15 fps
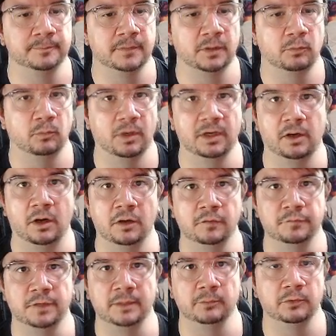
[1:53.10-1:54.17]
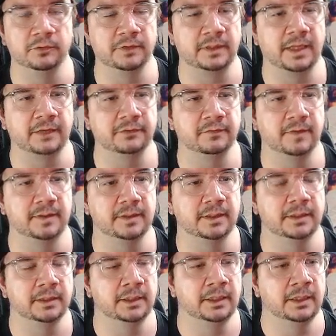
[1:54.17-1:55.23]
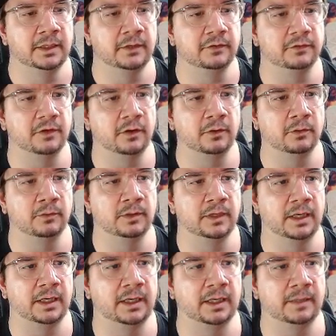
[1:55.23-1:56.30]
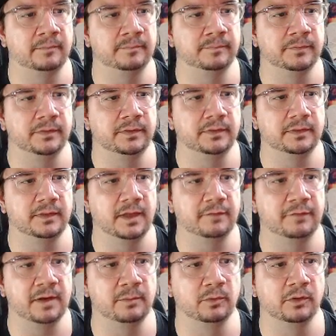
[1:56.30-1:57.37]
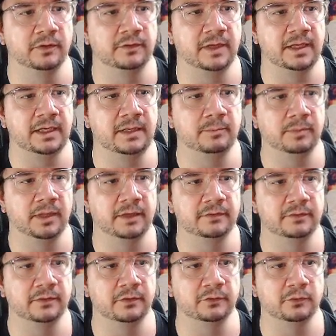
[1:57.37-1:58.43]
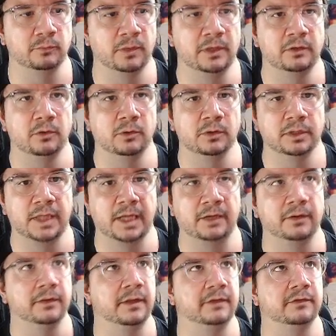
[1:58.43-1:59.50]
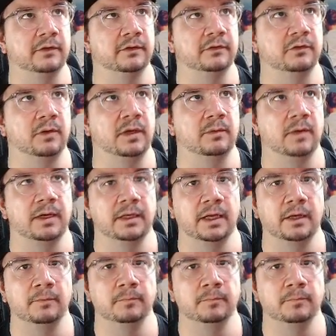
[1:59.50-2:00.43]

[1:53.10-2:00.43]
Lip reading: where are frame rules in Castlevania? So a frame rule is any place that there's a red door like that's on the screen right now.